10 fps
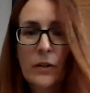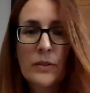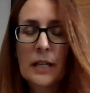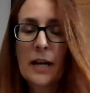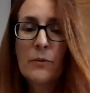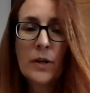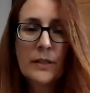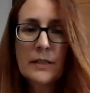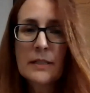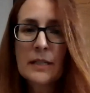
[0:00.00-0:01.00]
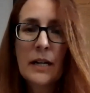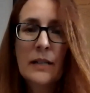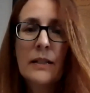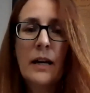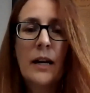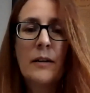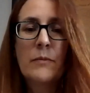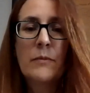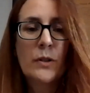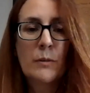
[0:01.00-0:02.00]
say, I want this gun,
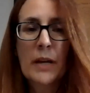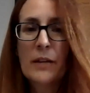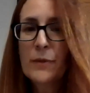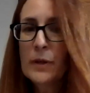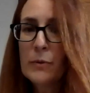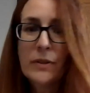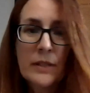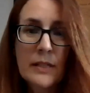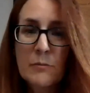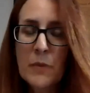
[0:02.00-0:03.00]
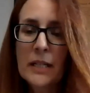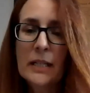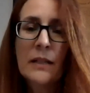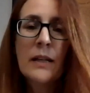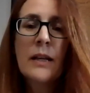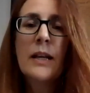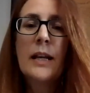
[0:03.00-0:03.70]
I'm going to pay for it with this money,